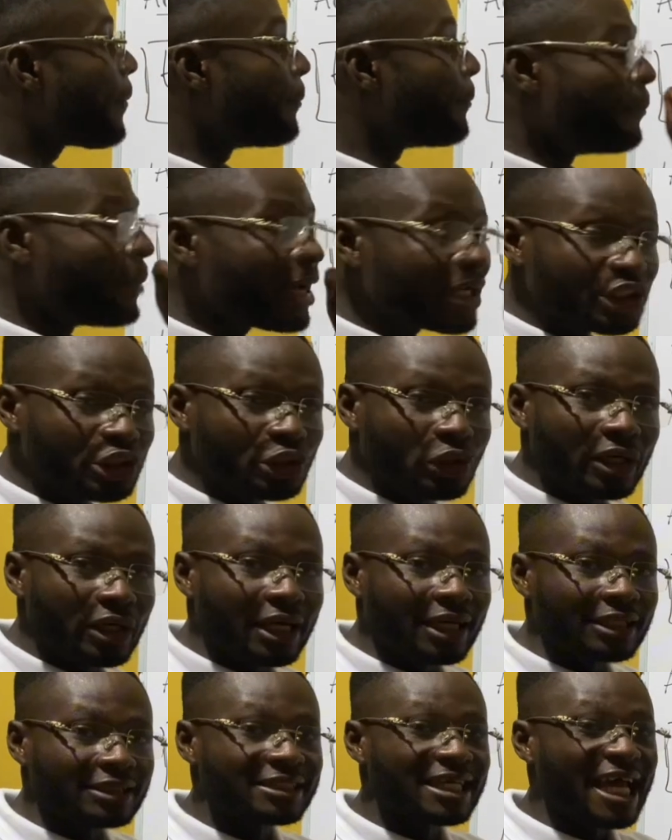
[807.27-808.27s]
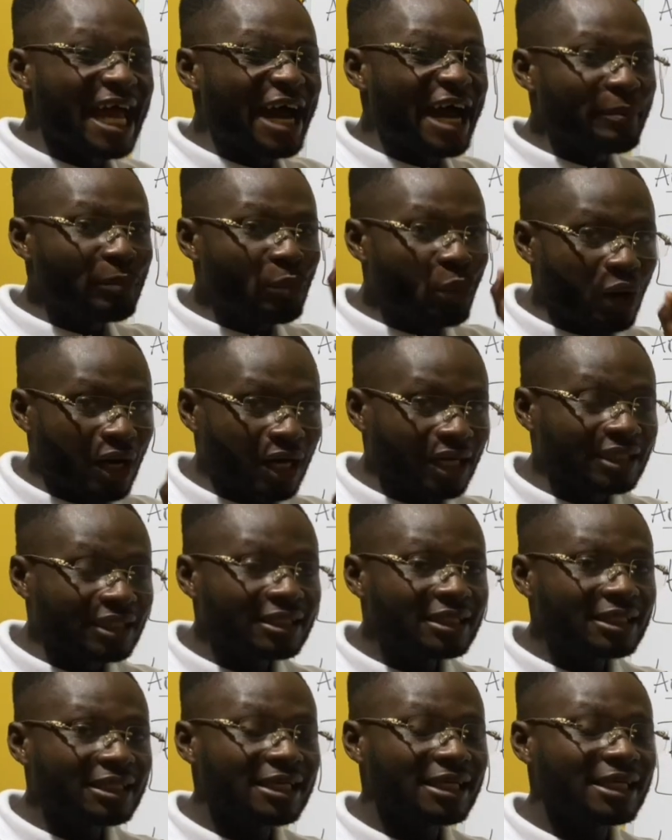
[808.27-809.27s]
make sure that m1
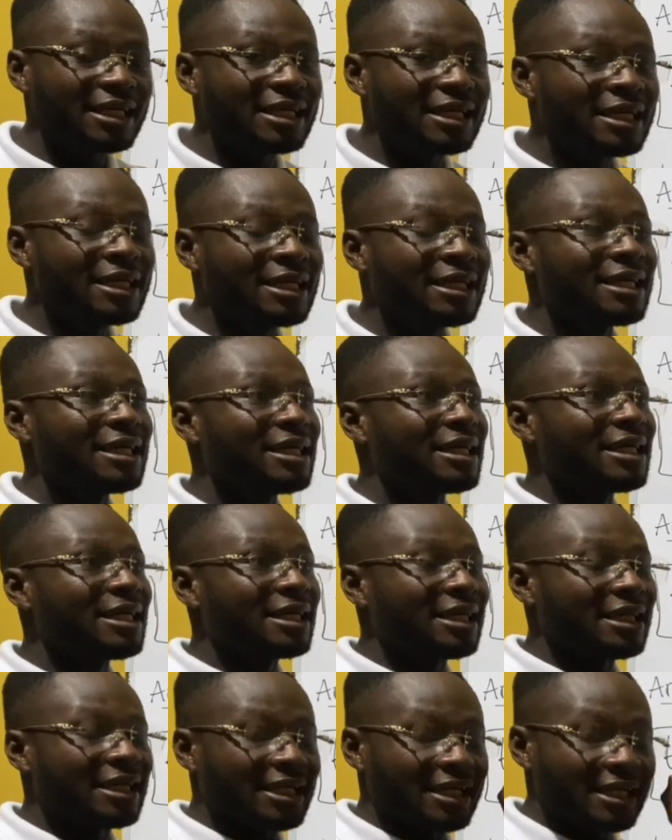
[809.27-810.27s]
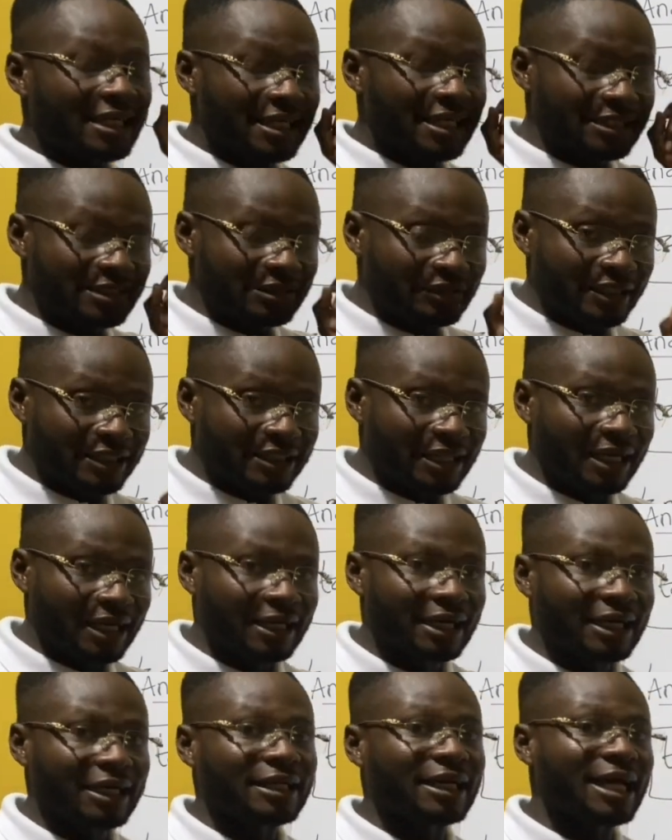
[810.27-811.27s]
is greater
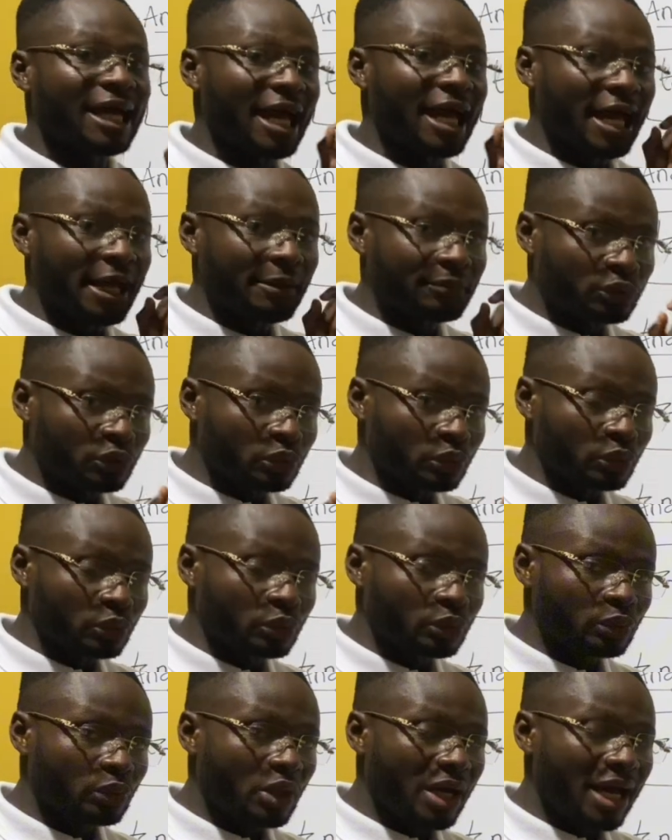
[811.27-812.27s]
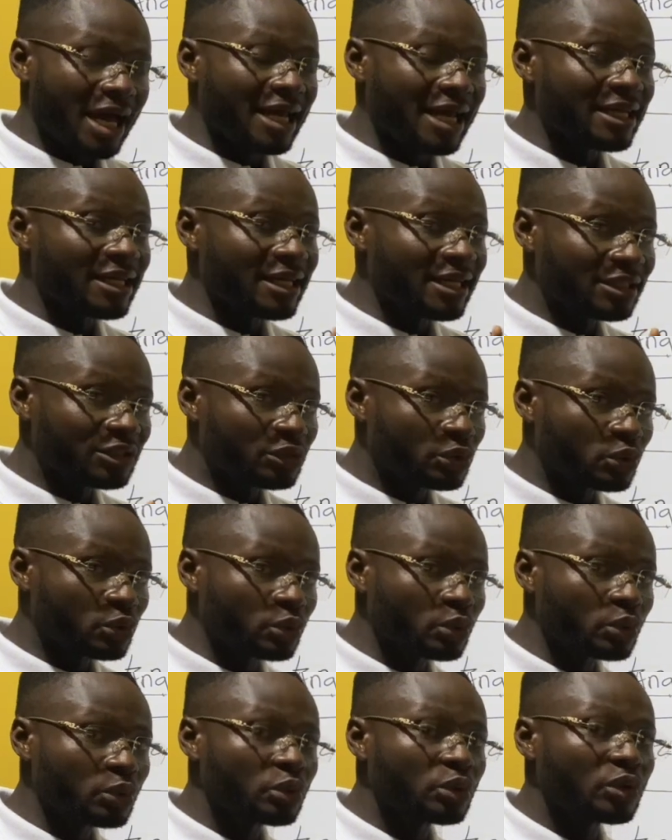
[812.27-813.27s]
than m2, and these
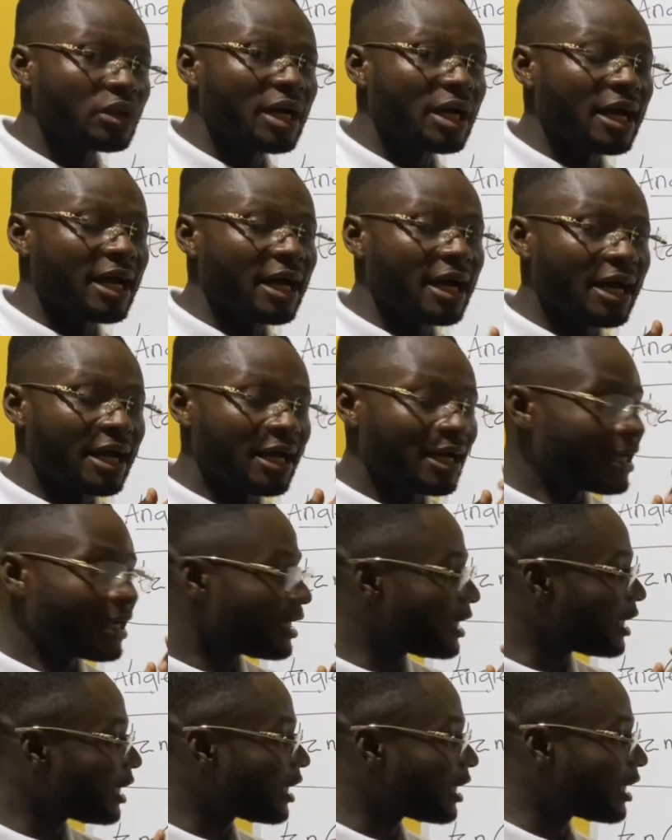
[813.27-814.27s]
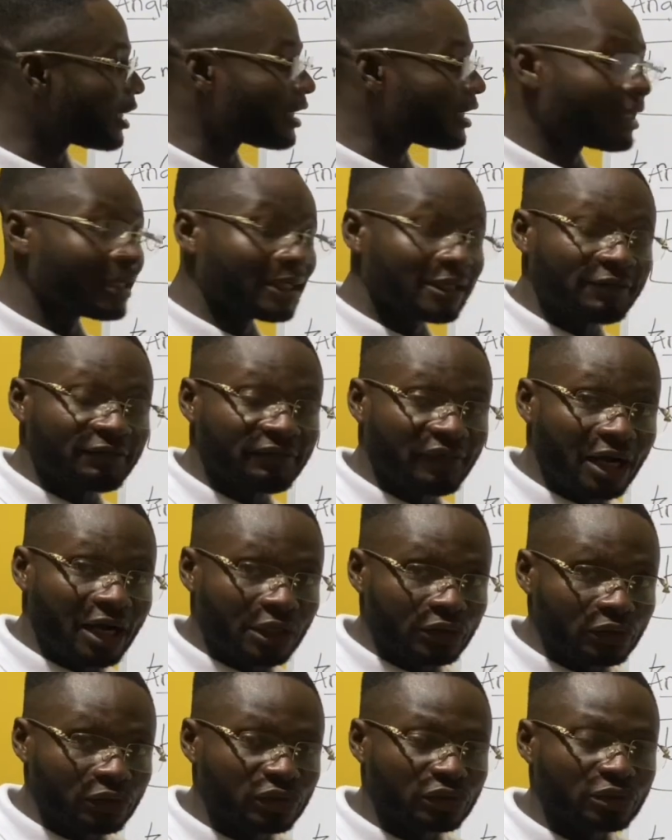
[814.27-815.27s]
two
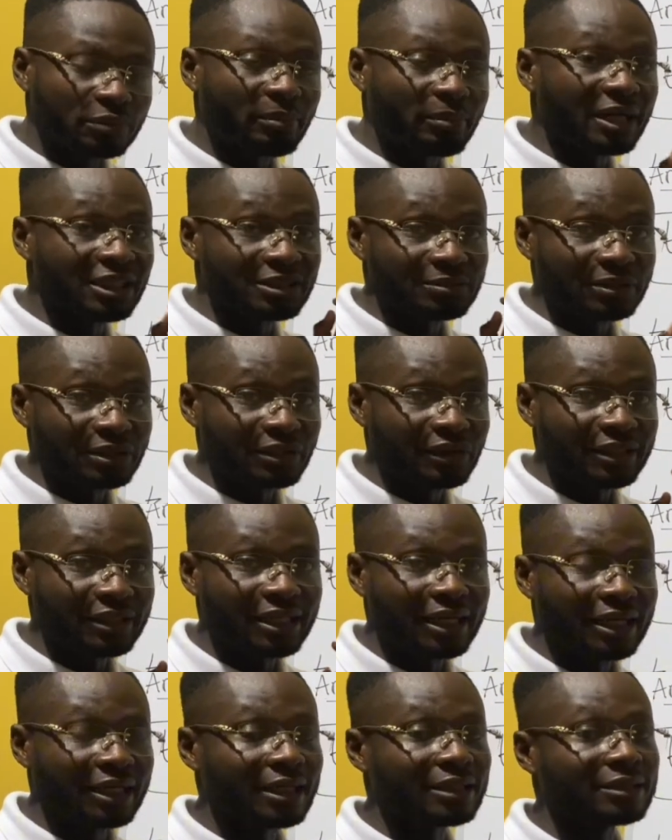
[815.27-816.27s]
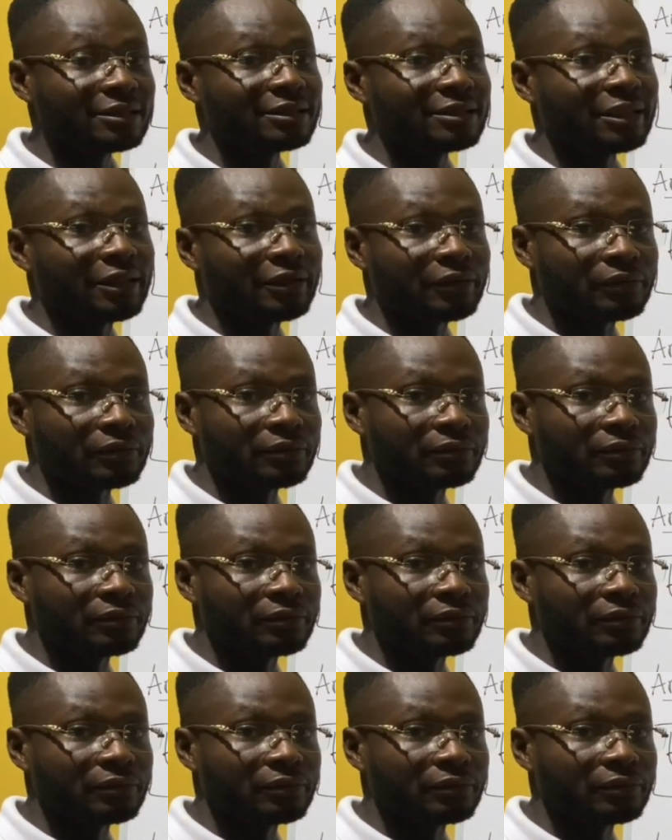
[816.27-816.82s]
values must be greater than 0.